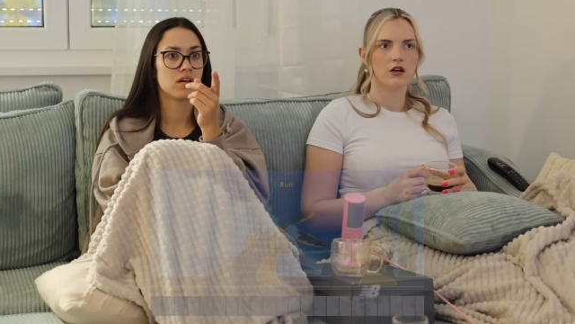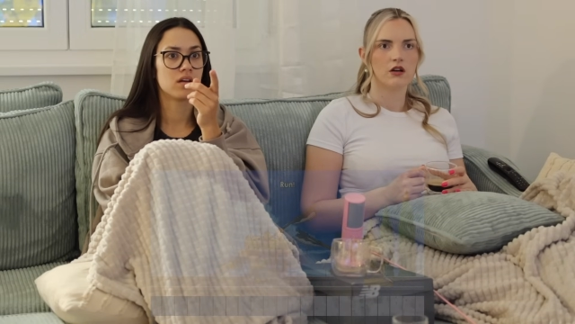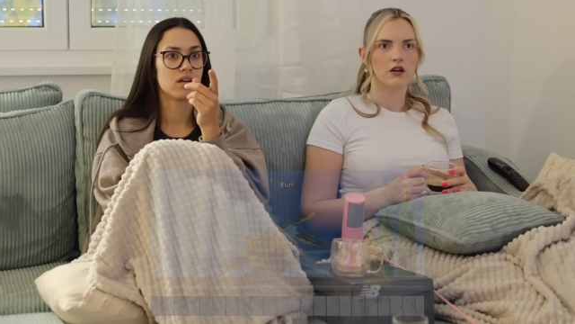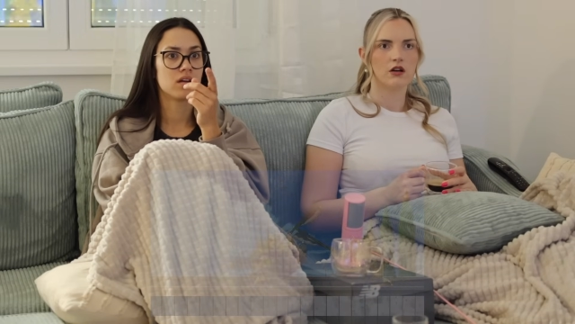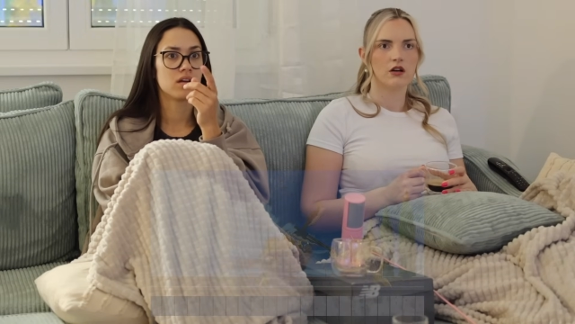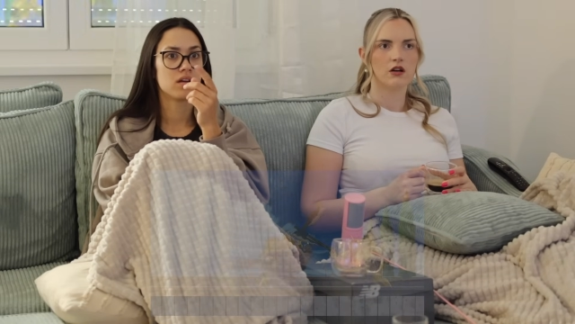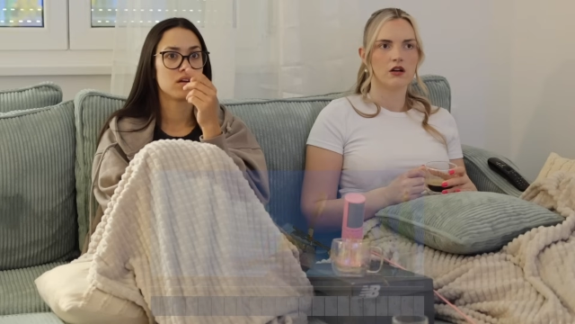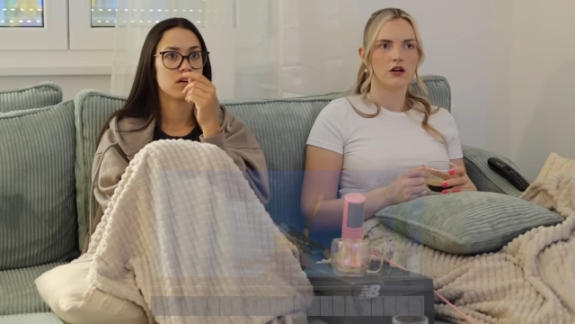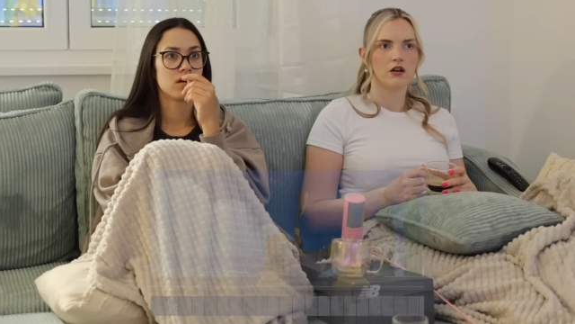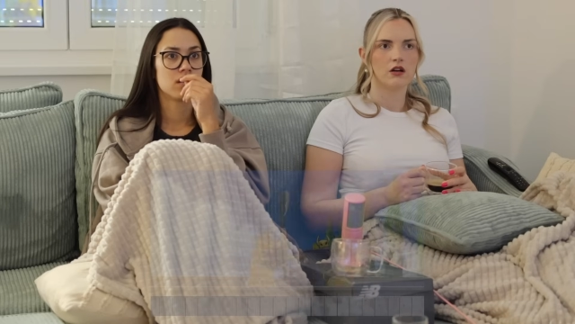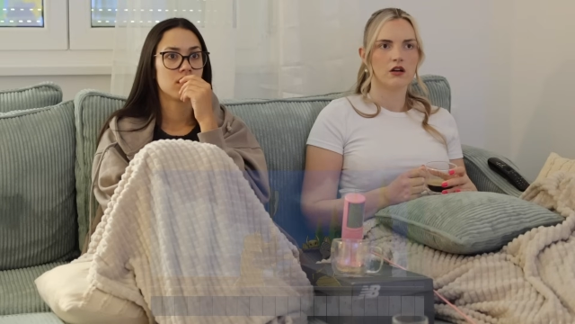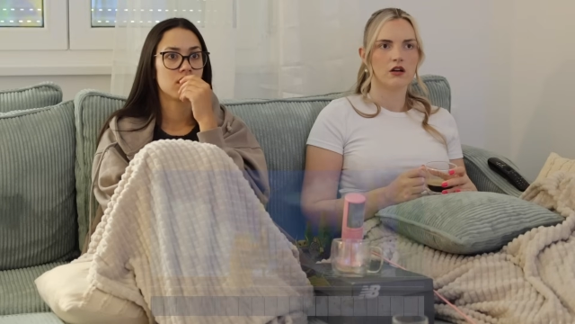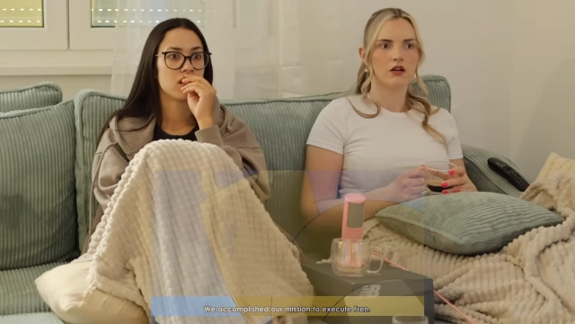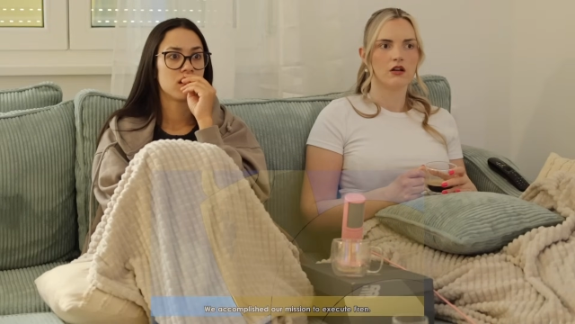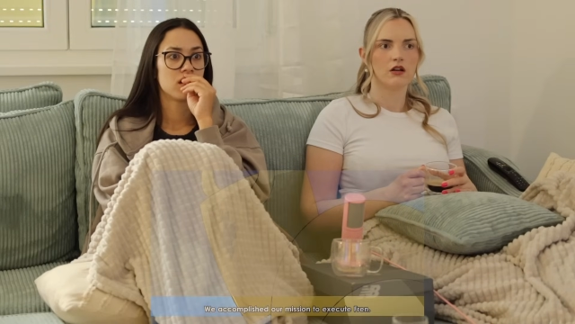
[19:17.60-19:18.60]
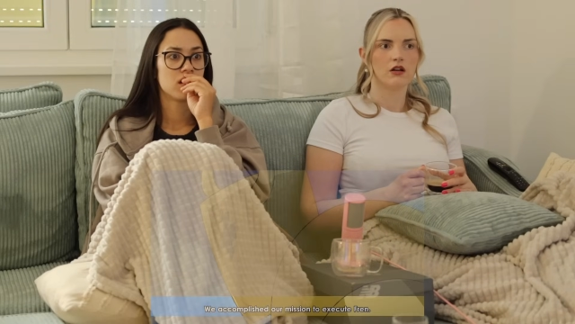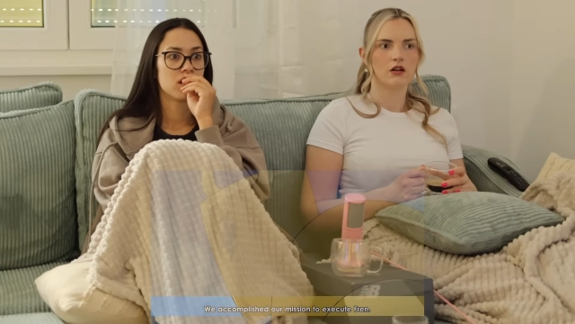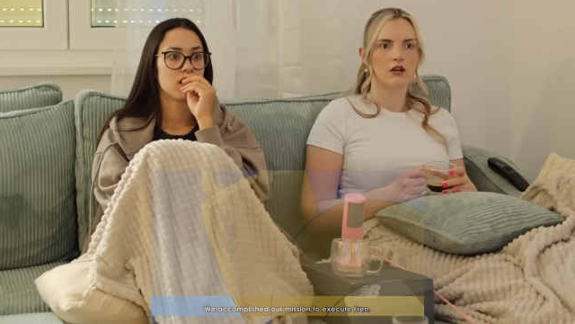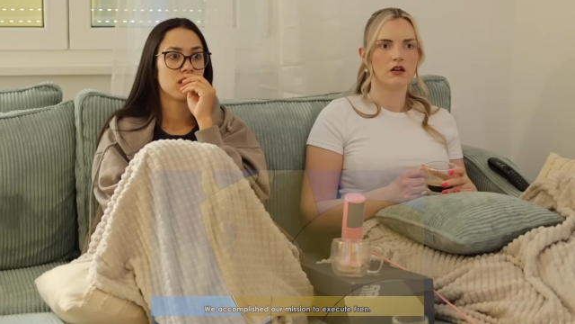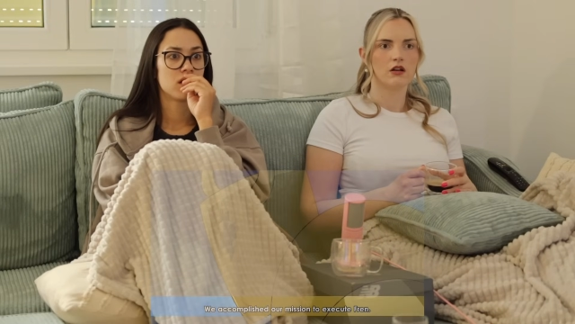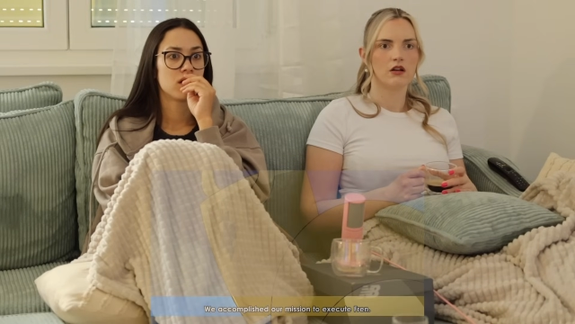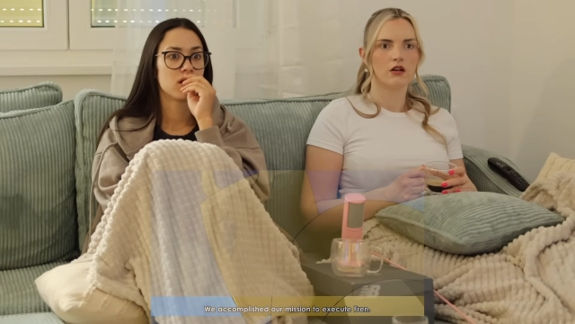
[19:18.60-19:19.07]

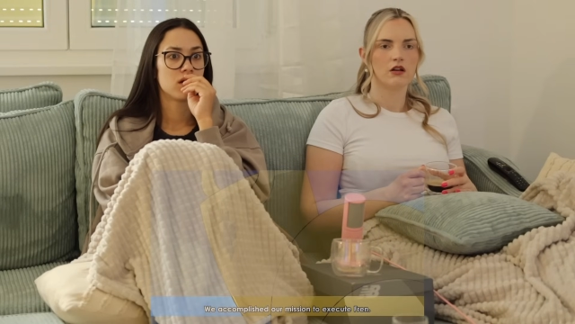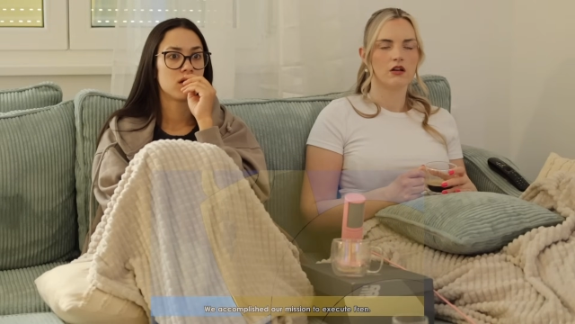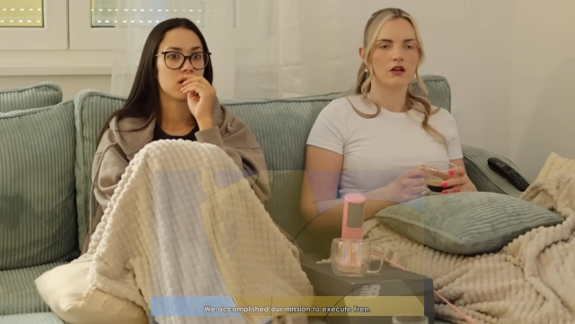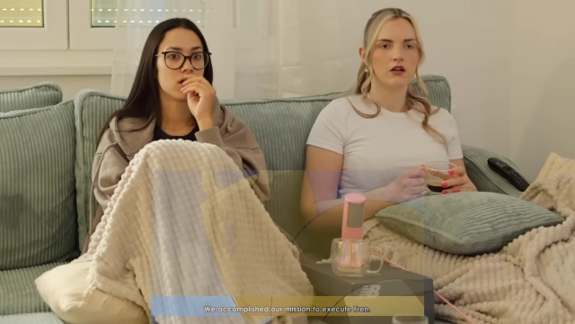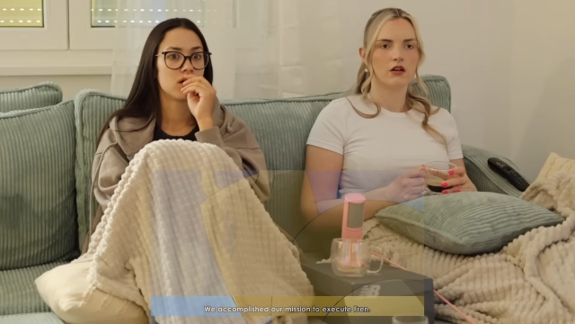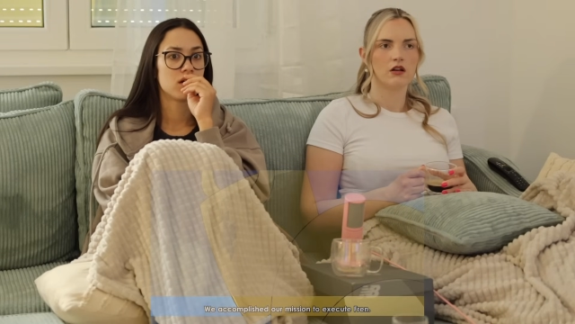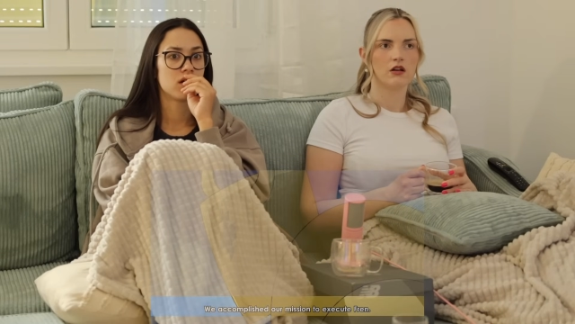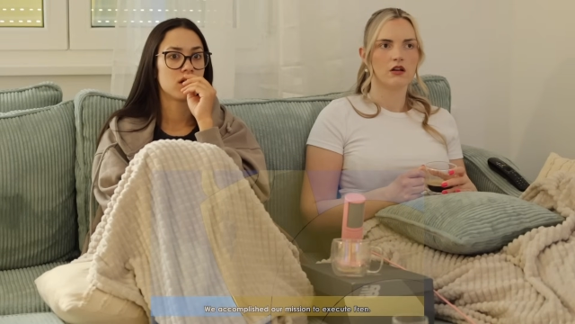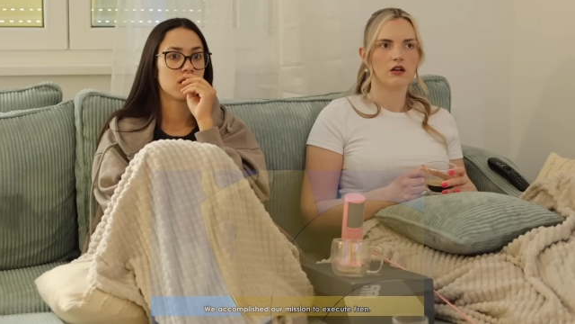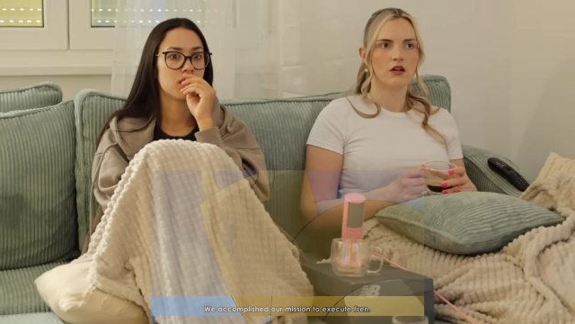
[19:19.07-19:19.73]
(silence)